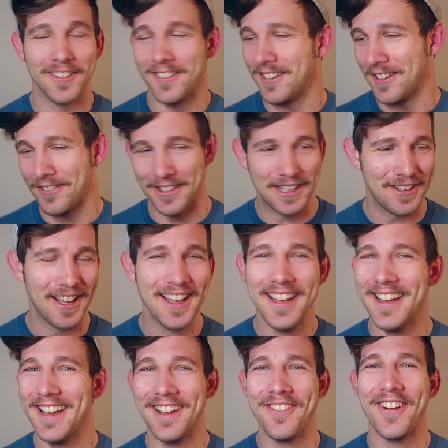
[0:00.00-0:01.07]
I forget. I
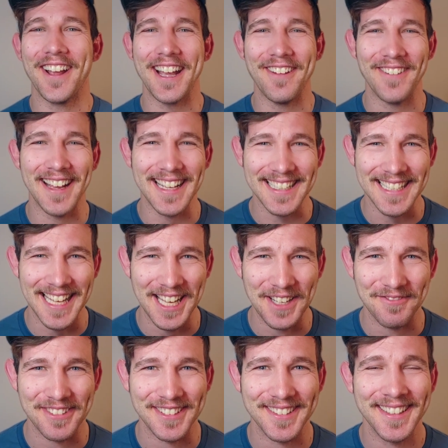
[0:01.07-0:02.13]
forget my
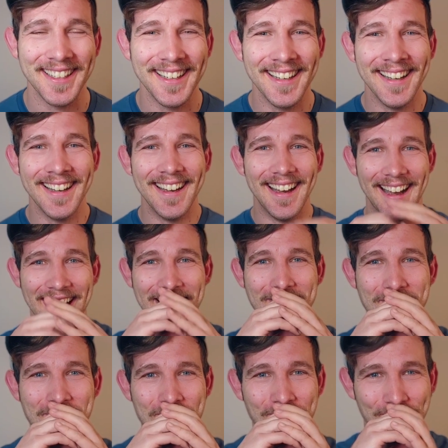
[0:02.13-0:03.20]
example. Um,
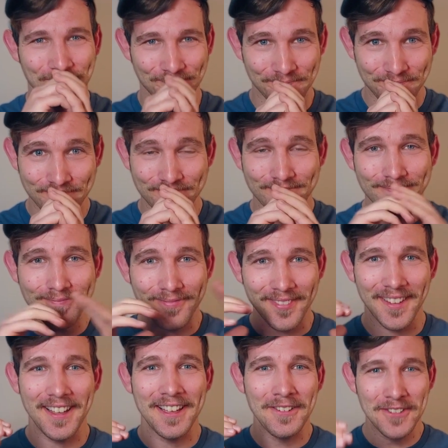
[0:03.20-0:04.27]

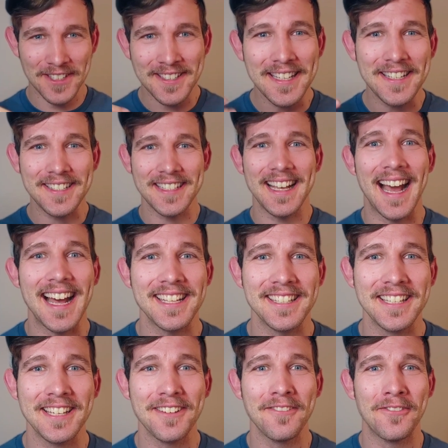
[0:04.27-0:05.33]
it was essentially
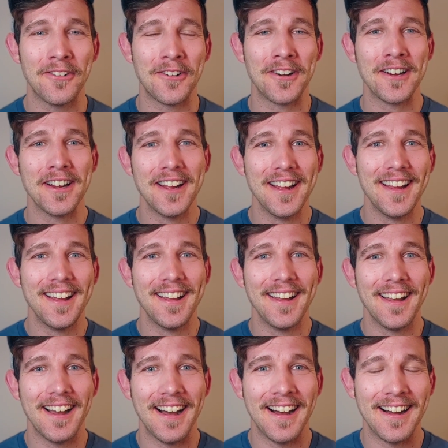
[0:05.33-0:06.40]
asking for
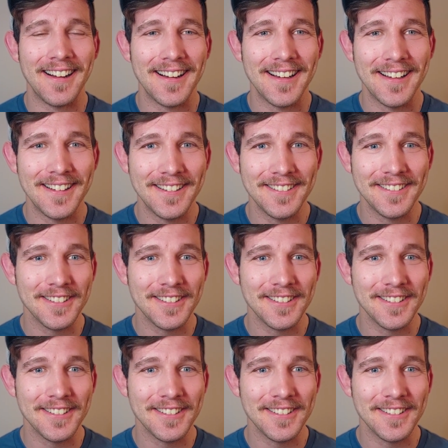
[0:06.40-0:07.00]
uh,